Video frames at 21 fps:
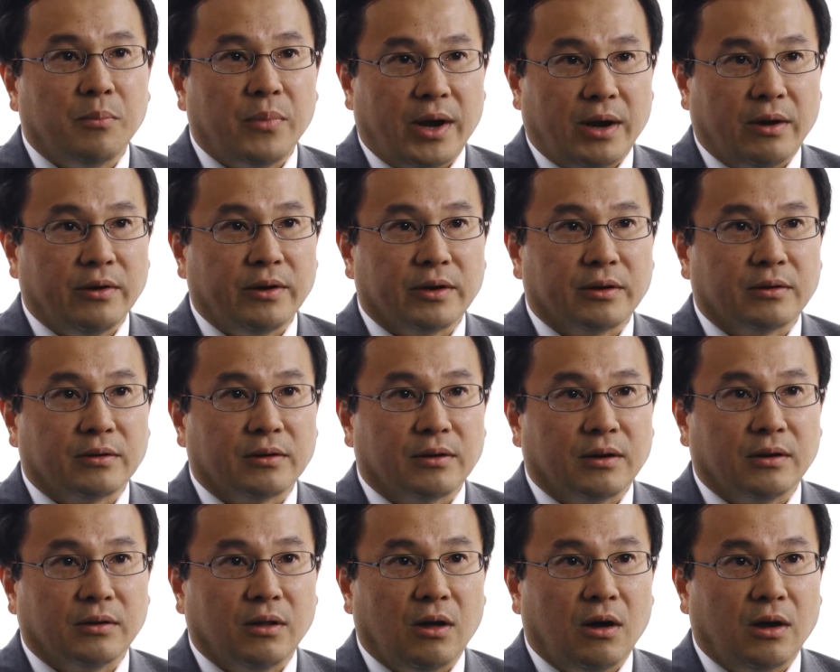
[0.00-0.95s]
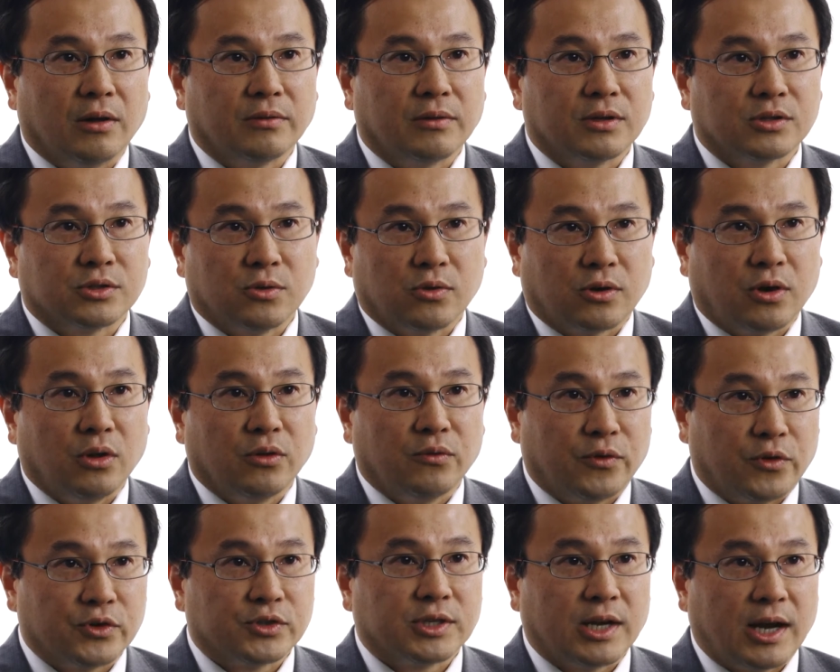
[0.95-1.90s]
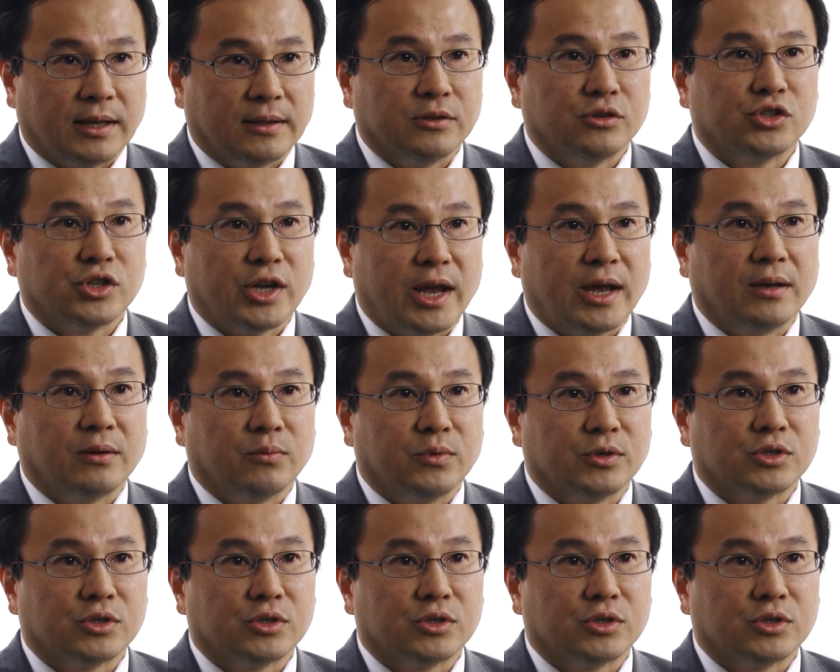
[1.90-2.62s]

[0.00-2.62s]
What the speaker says: barrier along the so-called First Island chain,